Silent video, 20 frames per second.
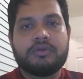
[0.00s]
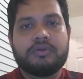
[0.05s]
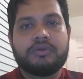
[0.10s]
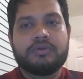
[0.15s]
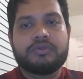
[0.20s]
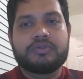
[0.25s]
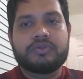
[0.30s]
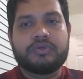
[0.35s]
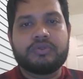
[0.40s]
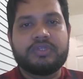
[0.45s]

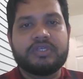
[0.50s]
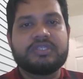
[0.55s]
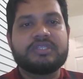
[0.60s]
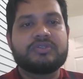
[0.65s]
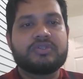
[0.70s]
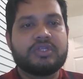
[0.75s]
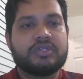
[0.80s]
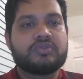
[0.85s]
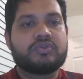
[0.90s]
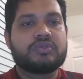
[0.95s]
So this
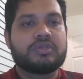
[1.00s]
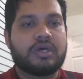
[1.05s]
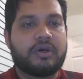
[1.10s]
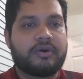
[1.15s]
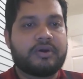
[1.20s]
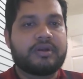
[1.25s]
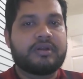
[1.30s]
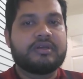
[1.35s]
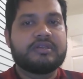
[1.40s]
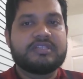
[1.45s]
is
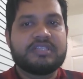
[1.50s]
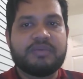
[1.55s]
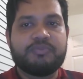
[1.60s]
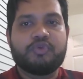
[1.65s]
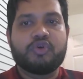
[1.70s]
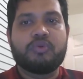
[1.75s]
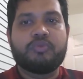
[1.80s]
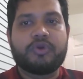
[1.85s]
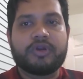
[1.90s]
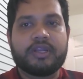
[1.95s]
our
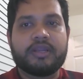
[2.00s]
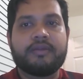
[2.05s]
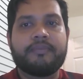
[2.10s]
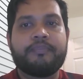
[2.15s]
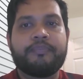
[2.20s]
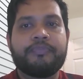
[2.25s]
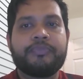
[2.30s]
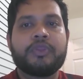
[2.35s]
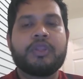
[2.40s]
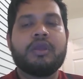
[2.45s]
CMU model.
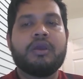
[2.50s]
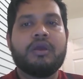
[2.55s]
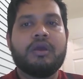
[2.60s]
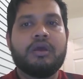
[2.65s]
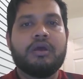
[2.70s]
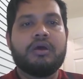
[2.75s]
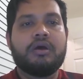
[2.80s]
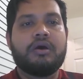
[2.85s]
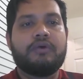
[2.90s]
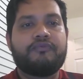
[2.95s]

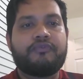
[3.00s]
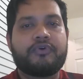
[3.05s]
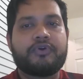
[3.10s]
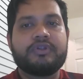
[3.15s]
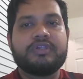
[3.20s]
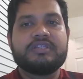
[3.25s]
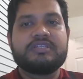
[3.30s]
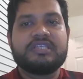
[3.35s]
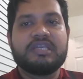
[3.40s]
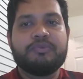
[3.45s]

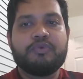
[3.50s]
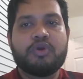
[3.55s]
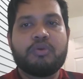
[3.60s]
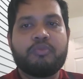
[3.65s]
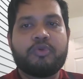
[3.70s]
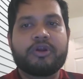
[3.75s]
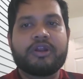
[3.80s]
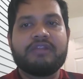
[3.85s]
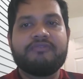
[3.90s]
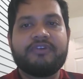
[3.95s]
For the CMU
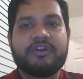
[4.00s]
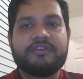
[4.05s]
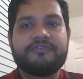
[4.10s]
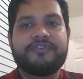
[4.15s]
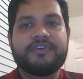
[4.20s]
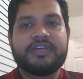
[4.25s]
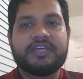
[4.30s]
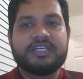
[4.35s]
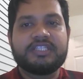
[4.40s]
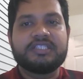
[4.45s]
model
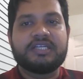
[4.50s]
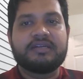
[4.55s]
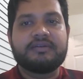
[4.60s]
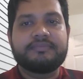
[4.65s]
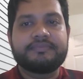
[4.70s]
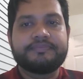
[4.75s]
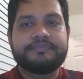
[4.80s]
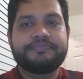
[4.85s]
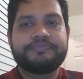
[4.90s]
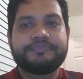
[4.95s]

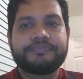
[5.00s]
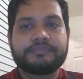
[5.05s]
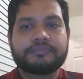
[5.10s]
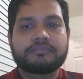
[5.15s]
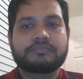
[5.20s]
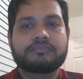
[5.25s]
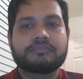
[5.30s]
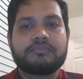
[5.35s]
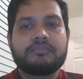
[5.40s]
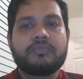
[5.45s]
verification,
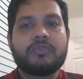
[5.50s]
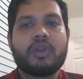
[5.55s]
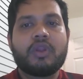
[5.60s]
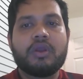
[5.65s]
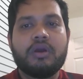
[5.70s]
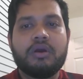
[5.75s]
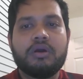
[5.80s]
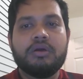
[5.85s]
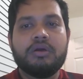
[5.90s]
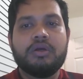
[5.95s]

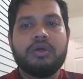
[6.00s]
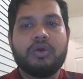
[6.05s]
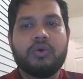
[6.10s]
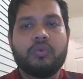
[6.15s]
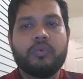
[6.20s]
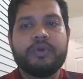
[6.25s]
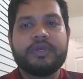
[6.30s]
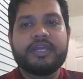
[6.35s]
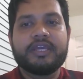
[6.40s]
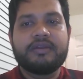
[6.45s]

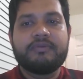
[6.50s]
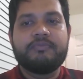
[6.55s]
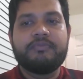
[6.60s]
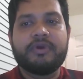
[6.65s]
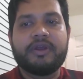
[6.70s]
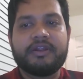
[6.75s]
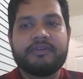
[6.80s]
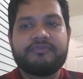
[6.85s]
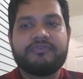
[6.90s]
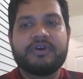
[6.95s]
we can
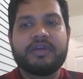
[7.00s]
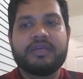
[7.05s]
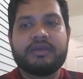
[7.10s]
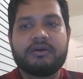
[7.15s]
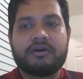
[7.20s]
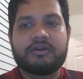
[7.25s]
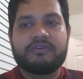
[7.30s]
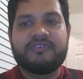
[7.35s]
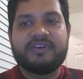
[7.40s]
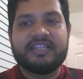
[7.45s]
verify
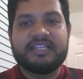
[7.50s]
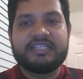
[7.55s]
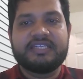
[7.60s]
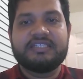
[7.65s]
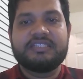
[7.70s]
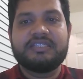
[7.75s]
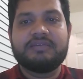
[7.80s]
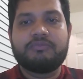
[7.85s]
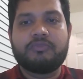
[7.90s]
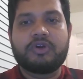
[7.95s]
or
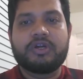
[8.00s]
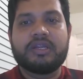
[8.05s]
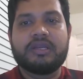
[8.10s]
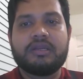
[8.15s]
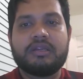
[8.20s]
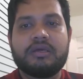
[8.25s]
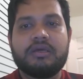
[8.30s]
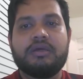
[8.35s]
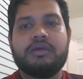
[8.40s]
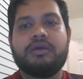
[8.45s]
validate the model